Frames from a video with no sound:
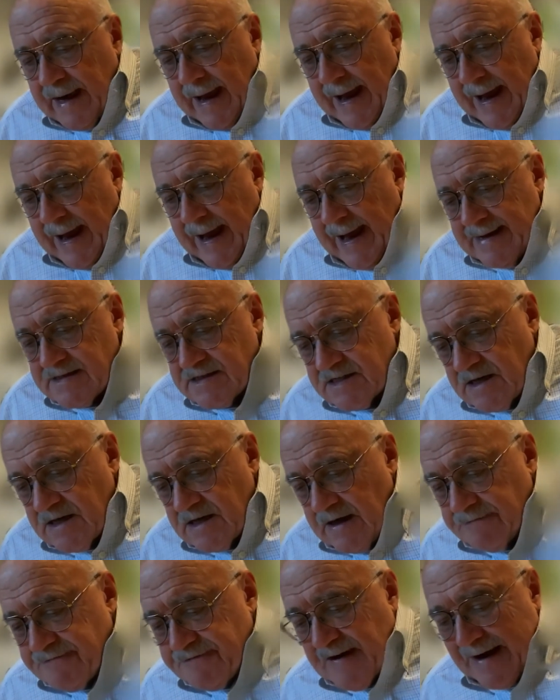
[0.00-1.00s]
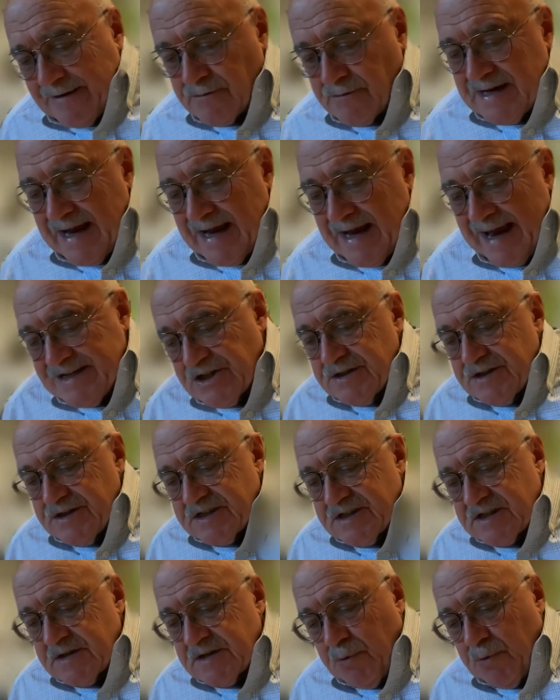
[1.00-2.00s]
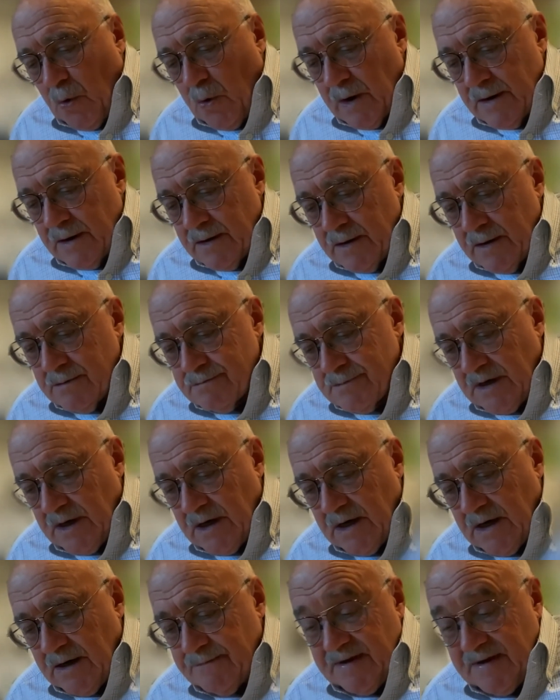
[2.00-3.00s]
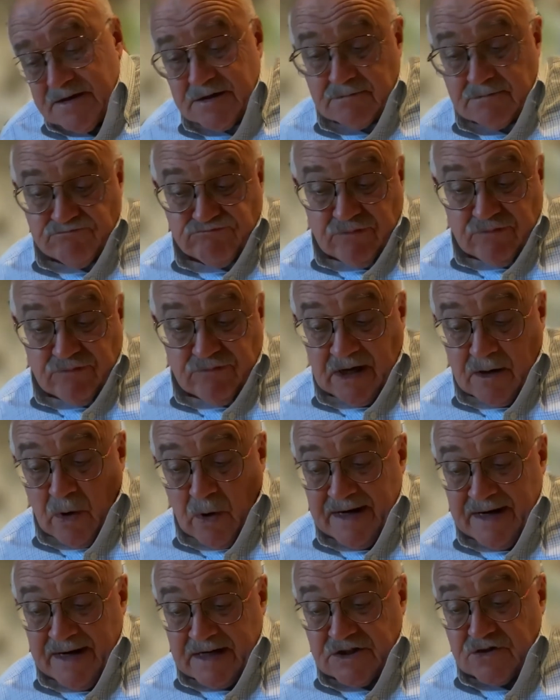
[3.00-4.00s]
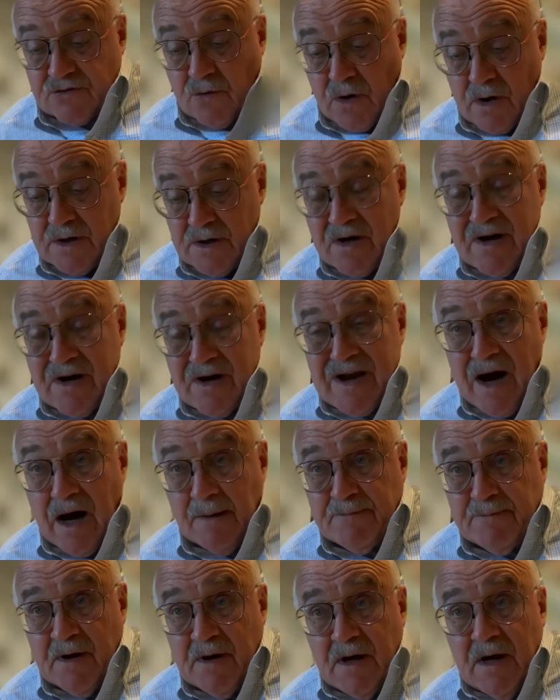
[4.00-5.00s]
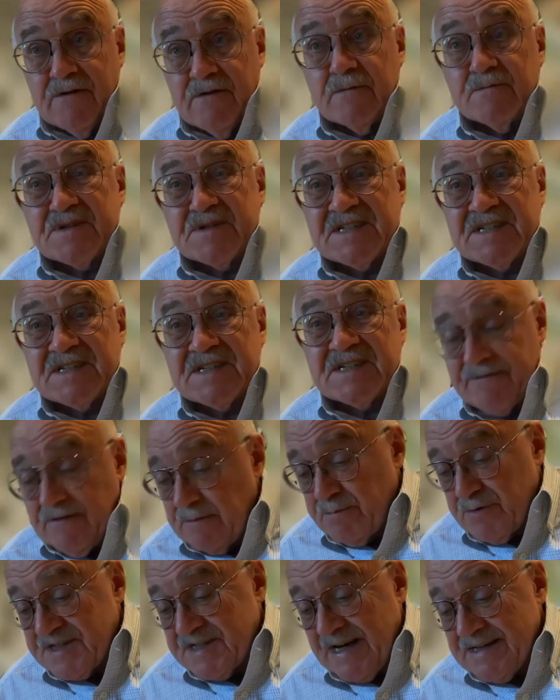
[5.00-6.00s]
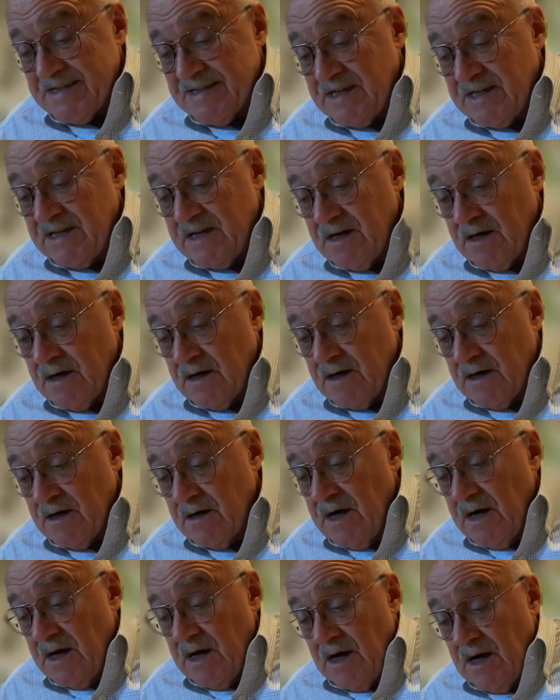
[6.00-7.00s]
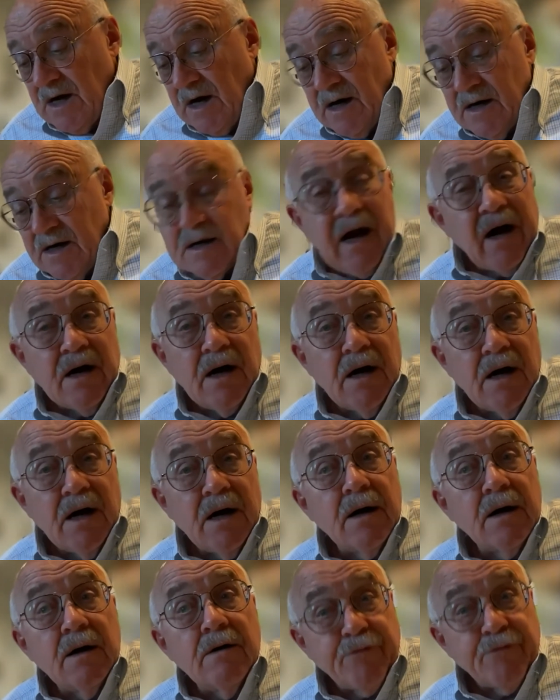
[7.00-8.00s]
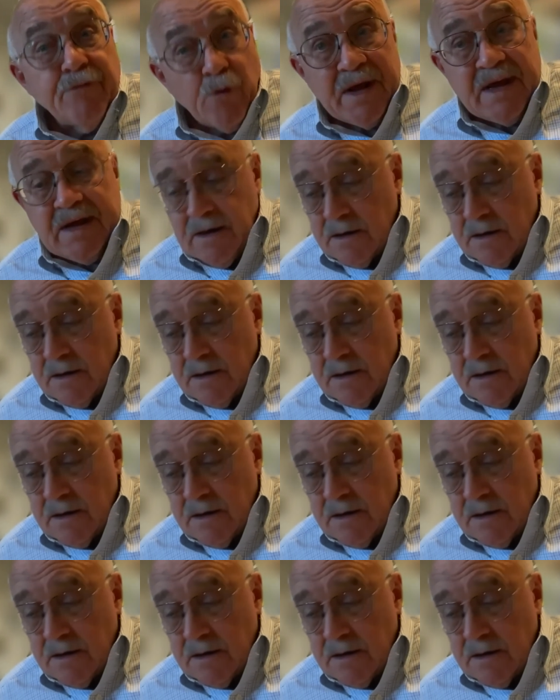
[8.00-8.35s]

at foundation support is really quite extraordinary, up from 7% a year 40